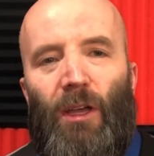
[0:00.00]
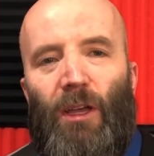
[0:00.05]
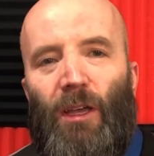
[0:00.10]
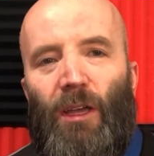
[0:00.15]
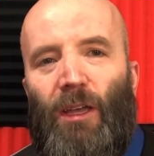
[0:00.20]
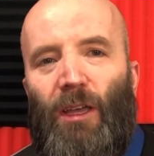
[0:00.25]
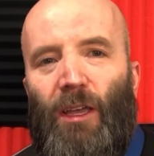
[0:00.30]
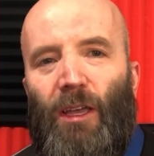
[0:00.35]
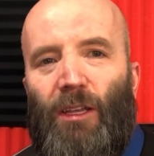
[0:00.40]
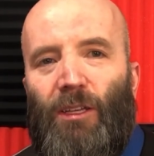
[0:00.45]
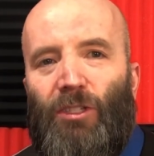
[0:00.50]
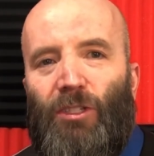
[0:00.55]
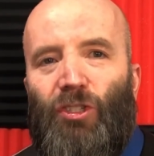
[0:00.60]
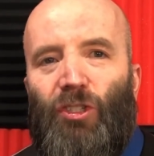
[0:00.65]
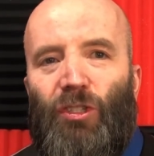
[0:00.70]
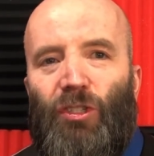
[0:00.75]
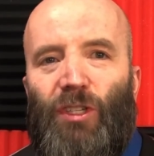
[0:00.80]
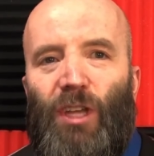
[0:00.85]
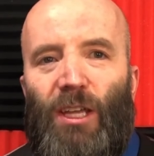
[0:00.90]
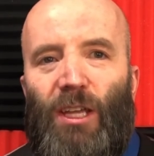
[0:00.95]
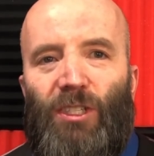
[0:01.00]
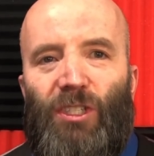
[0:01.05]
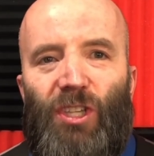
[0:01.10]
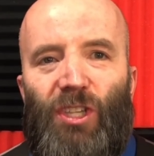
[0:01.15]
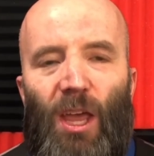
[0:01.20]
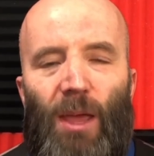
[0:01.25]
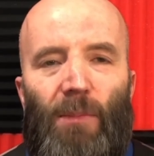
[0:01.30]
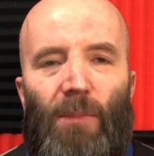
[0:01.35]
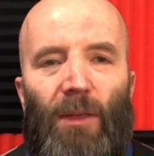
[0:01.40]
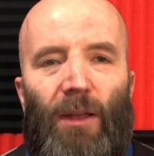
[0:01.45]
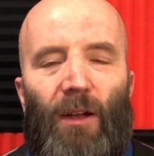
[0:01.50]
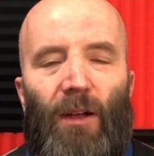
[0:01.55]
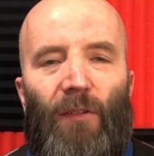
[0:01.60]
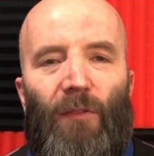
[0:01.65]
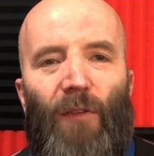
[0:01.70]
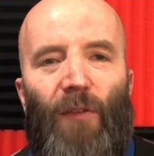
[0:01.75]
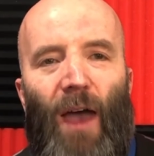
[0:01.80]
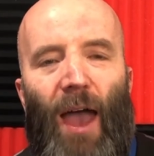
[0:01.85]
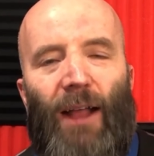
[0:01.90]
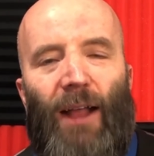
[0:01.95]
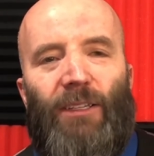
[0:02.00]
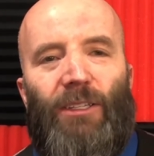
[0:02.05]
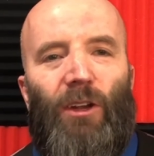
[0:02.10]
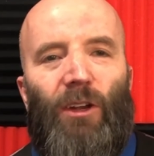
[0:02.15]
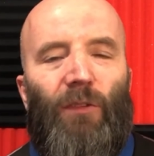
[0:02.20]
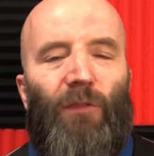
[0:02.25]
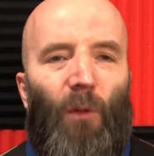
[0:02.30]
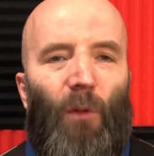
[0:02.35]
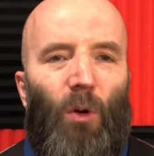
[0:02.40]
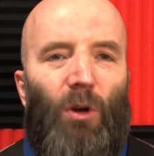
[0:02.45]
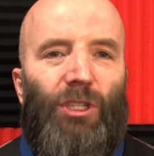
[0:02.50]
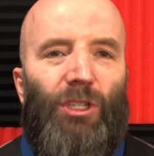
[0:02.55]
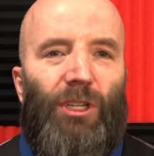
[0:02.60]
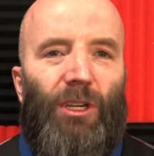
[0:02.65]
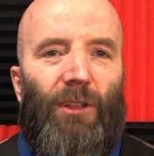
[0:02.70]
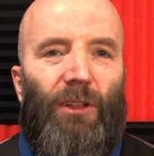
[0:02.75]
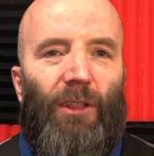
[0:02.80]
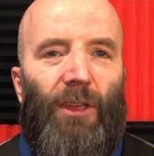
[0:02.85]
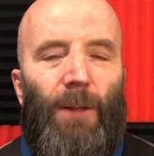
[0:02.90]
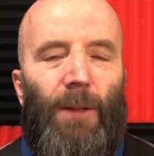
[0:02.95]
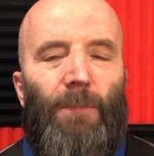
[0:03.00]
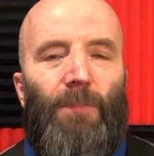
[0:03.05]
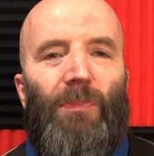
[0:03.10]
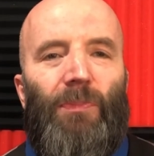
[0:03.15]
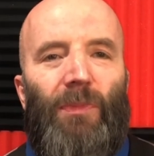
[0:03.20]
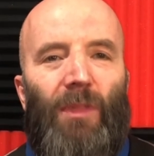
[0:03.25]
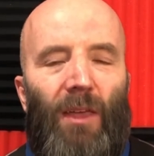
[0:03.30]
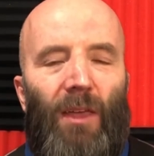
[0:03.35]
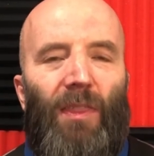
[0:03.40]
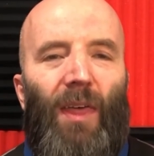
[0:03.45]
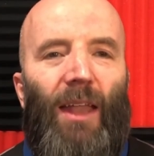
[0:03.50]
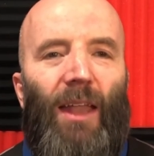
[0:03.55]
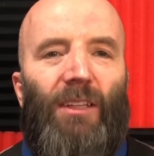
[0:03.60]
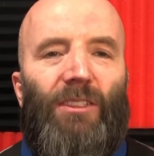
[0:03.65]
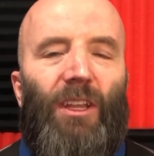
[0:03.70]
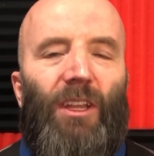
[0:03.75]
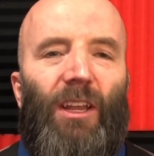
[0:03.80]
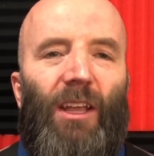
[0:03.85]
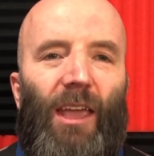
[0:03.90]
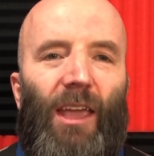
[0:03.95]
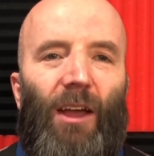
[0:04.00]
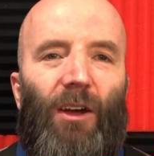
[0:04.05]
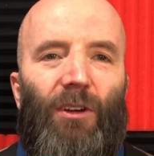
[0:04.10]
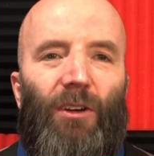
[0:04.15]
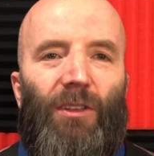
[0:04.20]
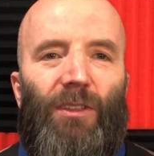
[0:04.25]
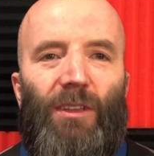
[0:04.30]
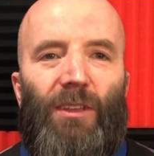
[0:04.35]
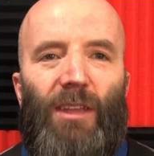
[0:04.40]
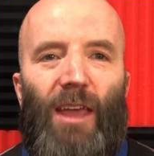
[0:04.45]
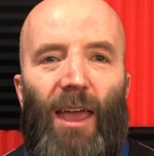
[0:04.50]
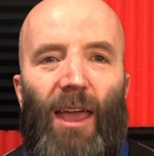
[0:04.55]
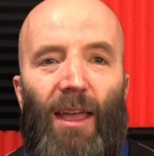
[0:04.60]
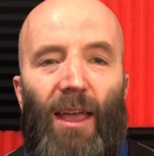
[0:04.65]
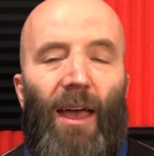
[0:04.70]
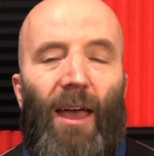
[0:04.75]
It is just a statement of fact. And unfortunately, that is going to carry the day.